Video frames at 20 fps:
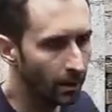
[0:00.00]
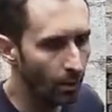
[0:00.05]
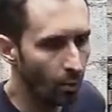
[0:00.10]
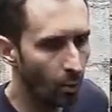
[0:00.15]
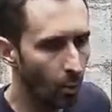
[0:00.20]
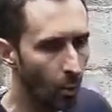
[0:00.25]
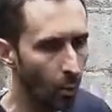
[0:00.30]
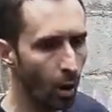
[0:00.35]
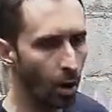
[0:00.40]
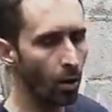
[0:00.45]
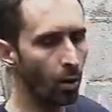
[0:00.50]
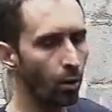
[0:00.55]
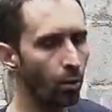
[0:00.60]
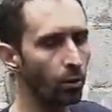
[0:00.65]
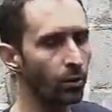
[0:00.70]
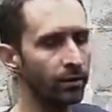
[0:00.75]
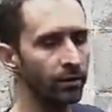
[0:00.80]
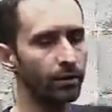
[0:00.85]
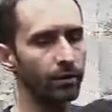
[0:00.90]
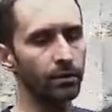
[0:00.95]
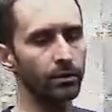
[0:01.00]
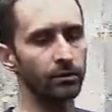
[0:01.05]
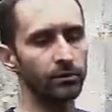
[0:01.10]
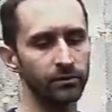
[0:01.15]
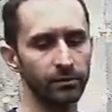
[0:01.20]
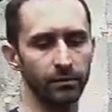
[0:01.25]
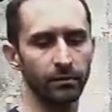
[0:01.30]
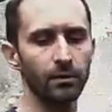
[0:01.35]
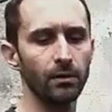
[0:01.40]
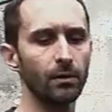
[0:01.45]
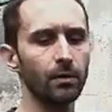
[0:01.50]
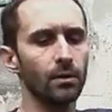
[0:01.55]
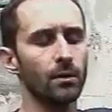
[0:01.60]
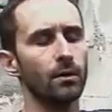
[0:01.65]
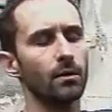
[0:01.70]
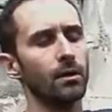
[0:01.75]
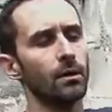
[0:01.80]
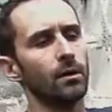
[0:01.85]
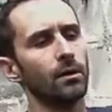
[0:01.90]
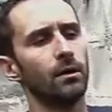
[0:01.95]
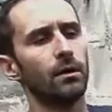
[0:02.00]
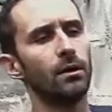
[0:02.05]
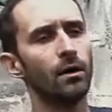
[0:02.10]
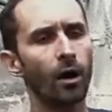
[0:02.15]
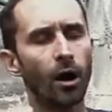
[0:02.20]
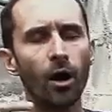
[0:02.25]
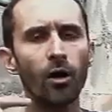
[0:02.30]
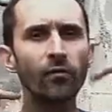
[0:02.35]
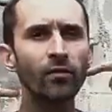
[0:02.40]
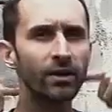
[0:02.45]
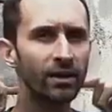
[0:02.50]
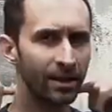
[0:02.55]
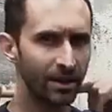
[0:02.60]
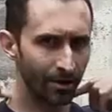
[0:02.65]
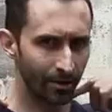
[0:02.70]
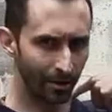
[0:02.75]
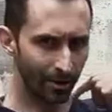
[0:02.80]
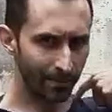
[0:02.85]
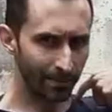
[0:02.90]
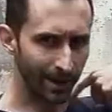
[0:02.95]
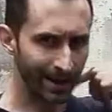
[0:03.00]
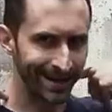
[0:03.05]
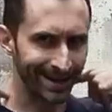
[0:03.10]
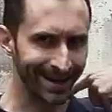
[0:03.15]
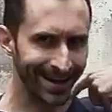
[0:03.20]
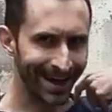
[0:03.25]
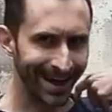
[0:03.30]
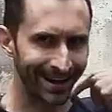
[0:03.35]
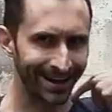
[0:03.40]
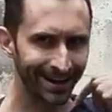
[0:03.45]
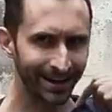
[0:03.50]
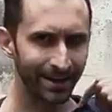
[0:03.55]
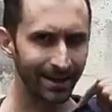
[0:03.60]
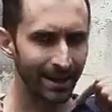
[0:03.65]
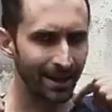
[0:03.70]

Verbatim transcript: whoa, there it goes. Over here on my neck,